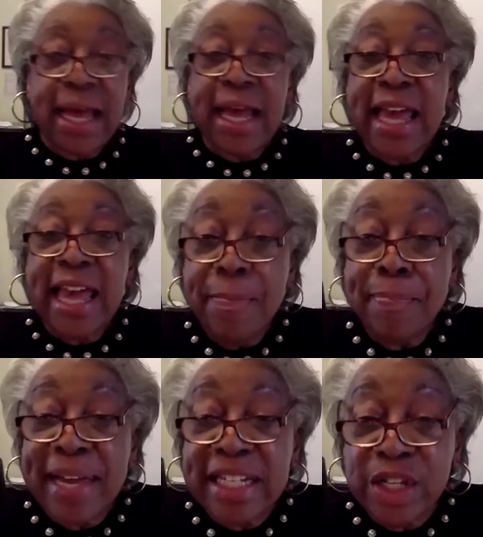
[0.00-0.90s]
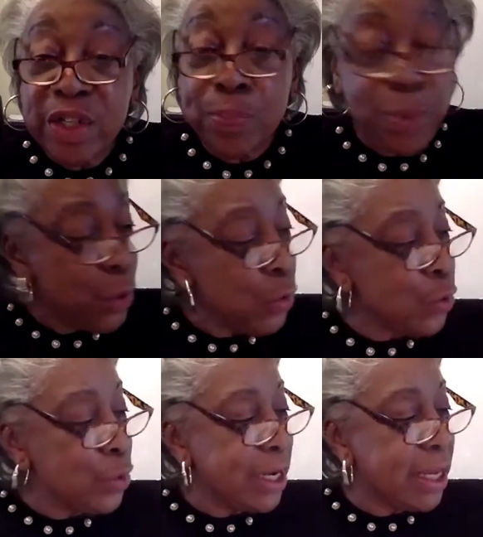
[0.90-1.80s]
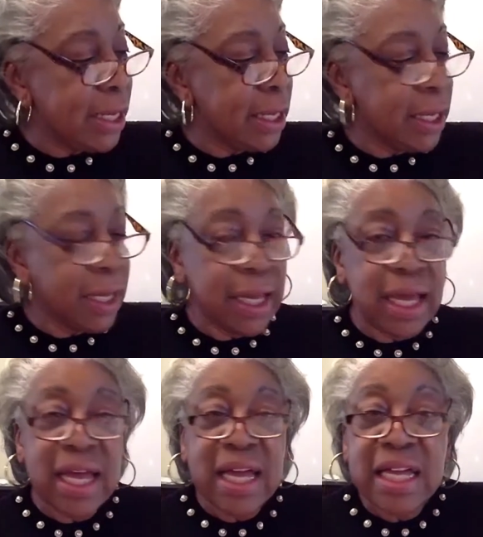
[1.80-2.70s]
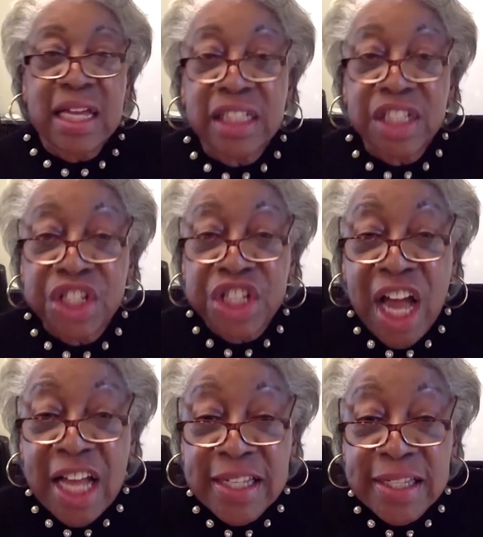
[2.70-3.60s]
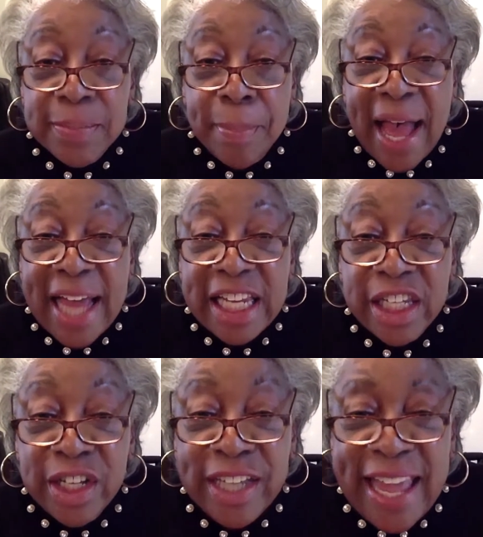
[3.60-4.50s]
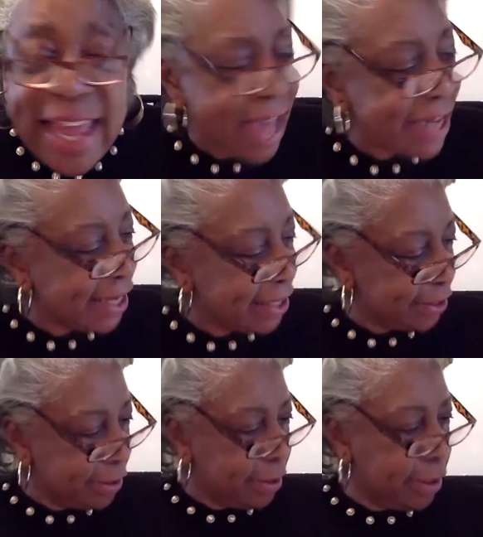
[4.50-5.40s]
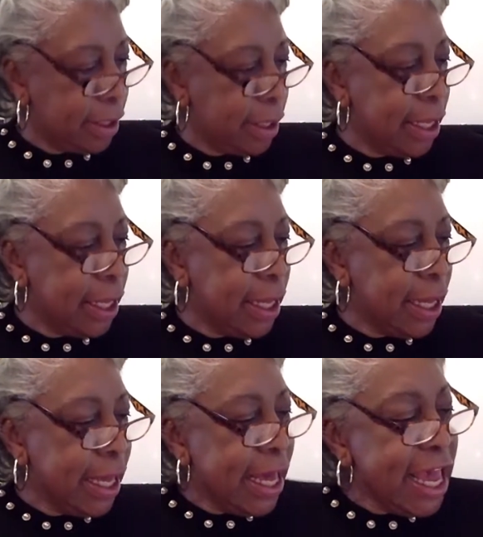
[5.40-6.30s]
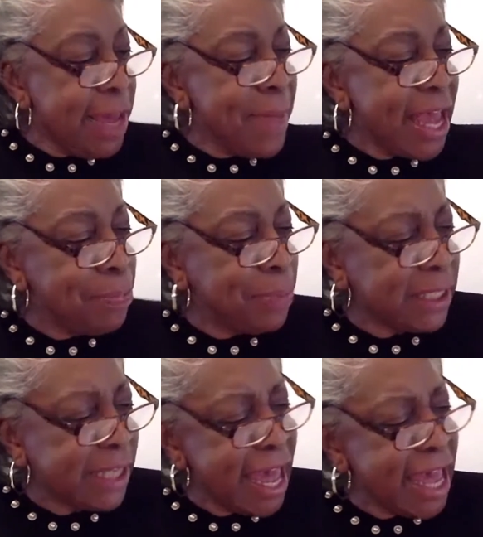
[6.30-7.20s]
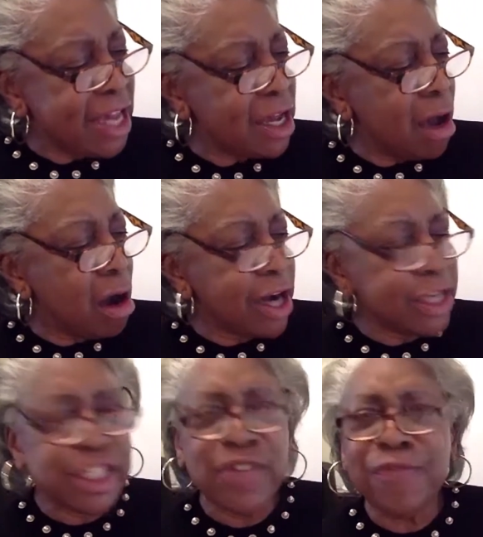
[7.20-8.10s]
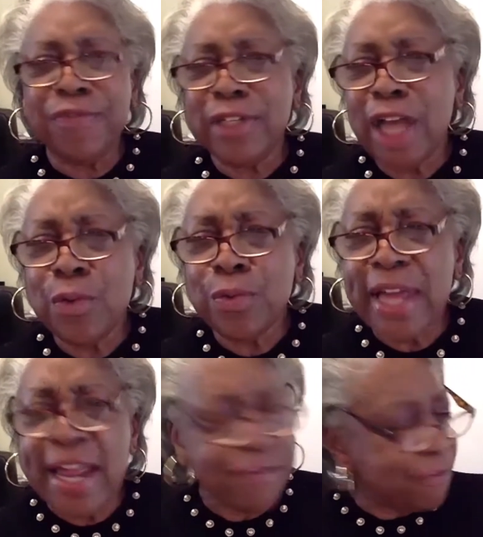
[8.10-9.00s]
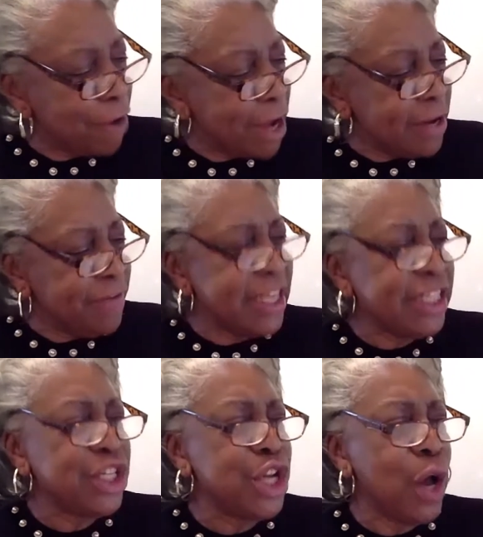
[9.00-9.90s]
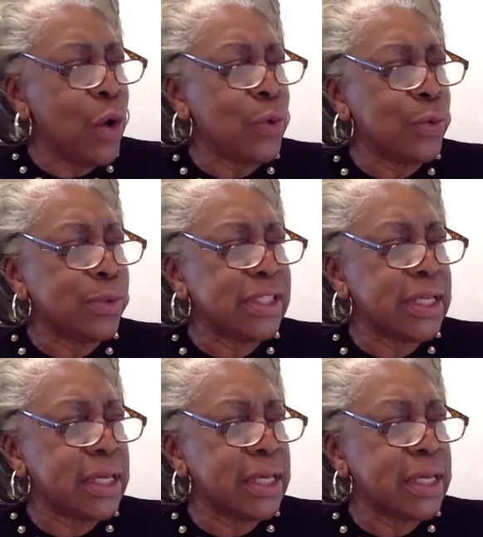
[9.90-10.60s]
He bent a spoon just by looking at it. He made playing cards float in front of his nose.